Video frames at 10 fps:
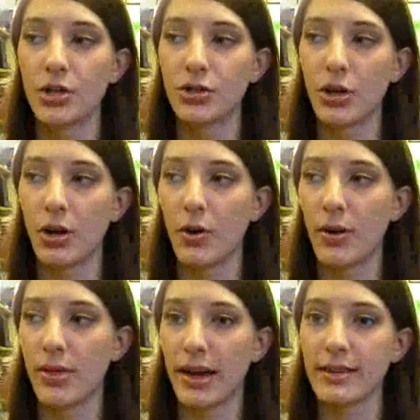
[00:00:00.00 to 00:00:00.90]
So
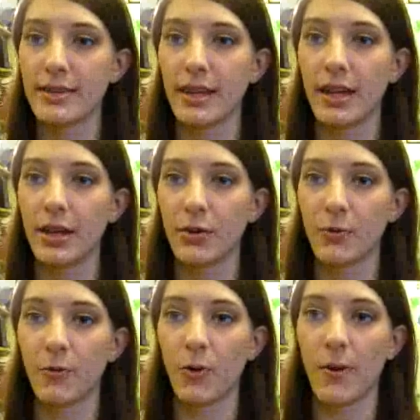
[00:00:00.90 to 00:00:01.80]
that is it
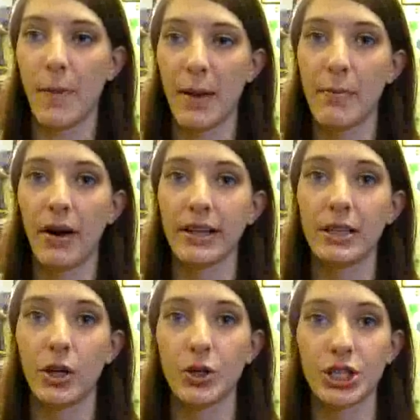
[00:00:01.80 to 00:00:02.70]
for my body
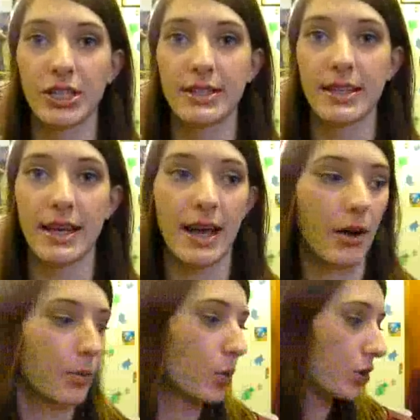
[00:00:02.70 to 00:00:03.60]
lotions, and now
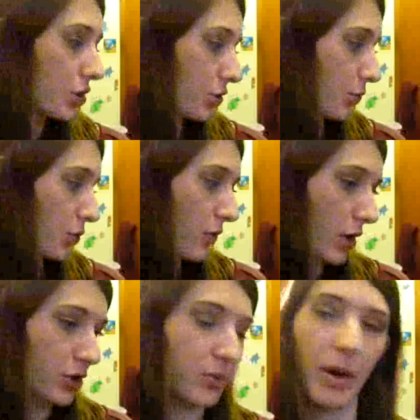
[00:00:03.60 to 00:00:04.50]
I'm going to move
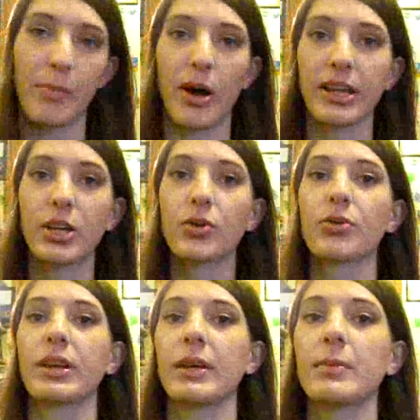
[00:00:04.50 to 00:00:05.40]
on to my body
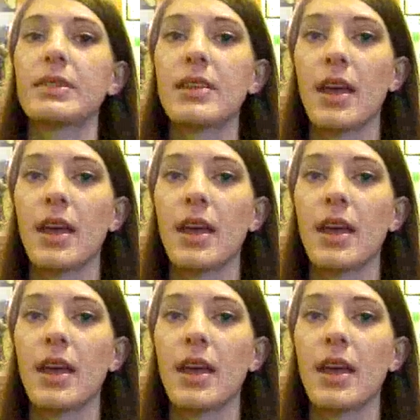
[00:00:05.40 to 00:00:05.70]
creams.